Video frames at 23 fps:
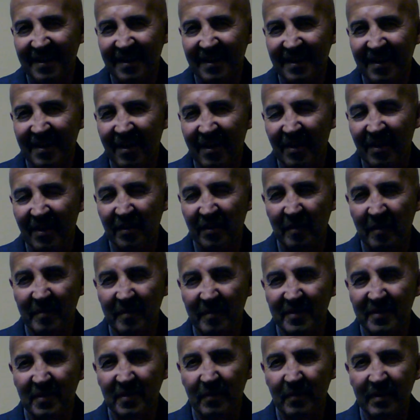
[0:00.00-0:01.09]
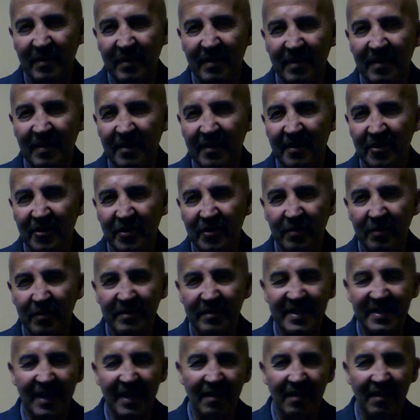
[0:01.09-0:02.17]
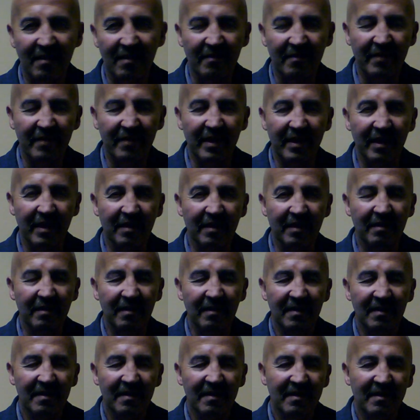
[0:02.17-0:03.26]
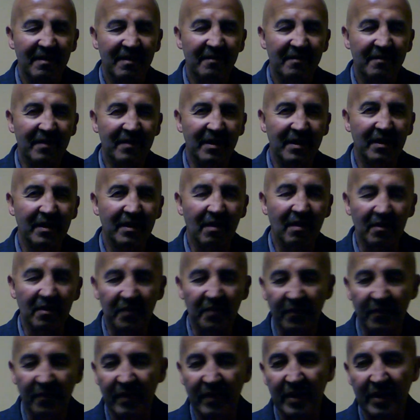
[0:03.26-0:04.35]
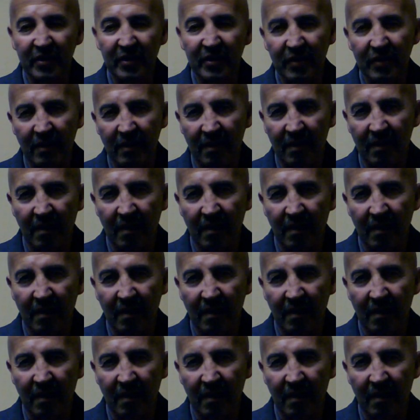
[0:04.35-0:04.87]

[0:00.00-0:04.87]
arguments over issues that are very controversial.